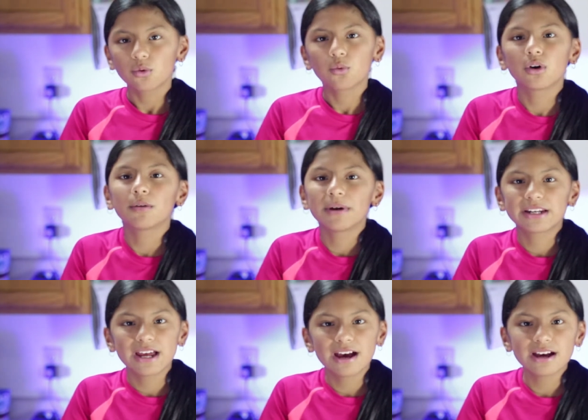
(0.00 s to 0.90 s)
well, my
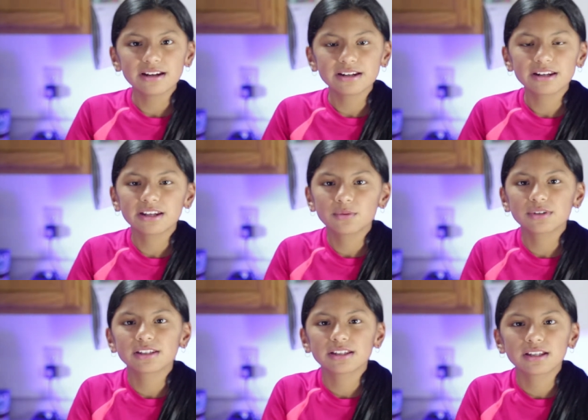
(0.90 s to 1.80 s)
dad, he
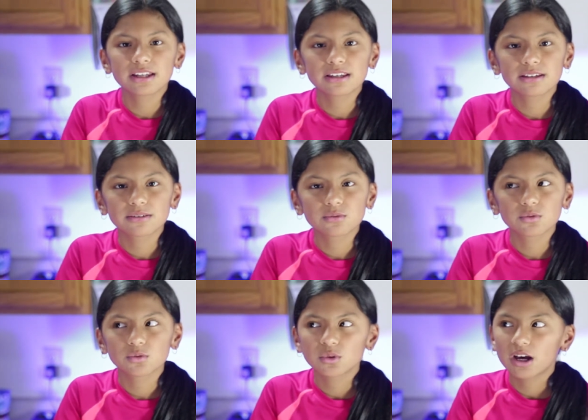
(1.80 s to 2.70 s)
was like,
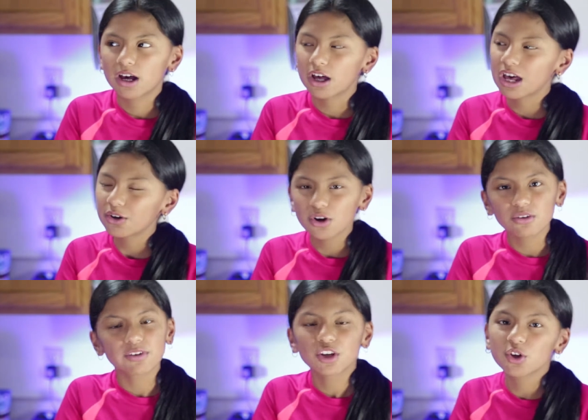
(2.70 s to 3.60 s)
I, I don't
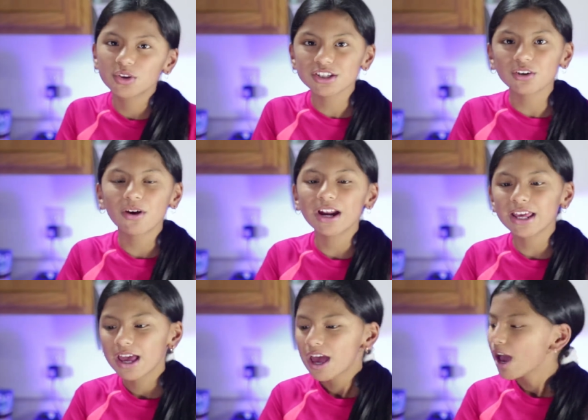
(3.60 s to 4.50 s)
know if he knew this
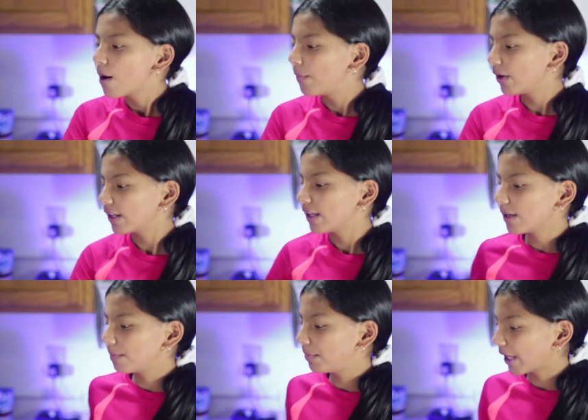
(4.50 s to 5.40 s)
already, but
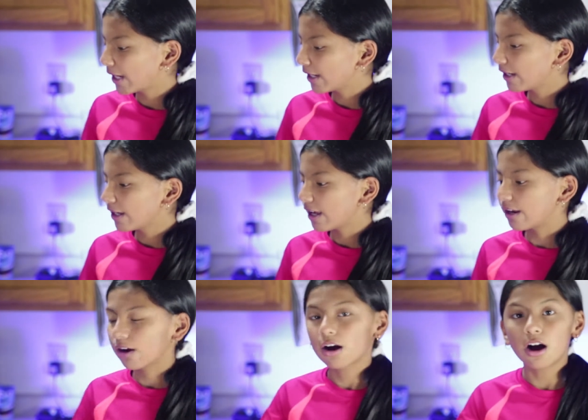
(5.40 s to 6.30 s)
he blended it
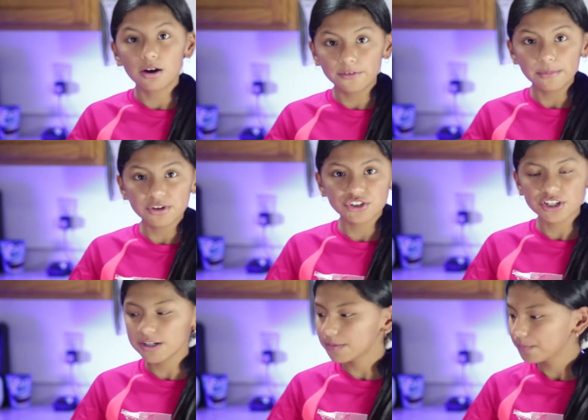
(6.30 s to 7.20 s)
in a coffee
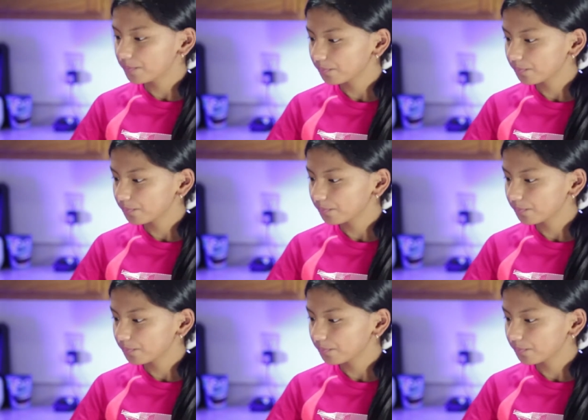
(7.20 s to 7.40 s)
machine.